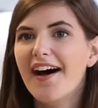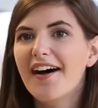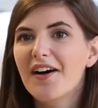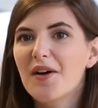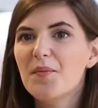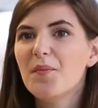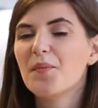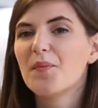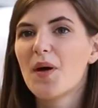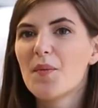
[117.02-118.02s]

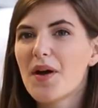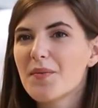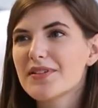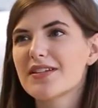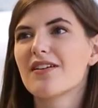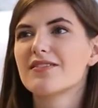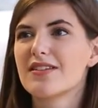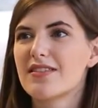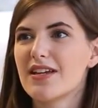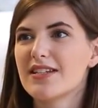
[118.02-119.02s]
Um, I'm hoping to go
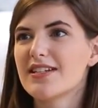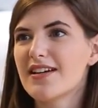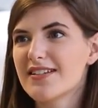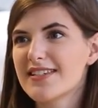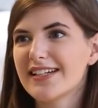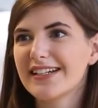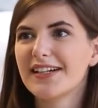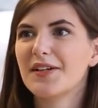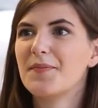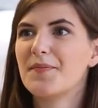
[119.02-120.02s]
into theatre nursing,
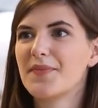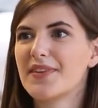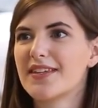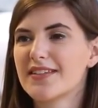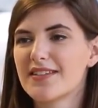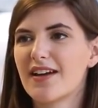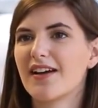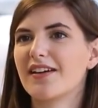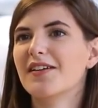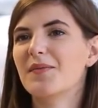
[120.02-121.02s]

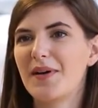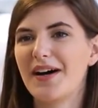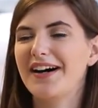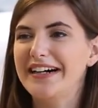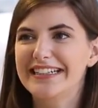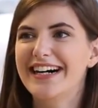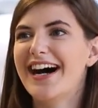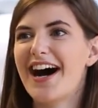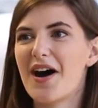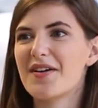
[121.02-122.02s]
so but
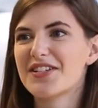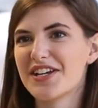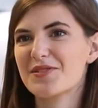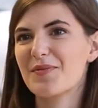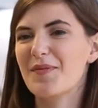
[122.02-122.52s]
I changed my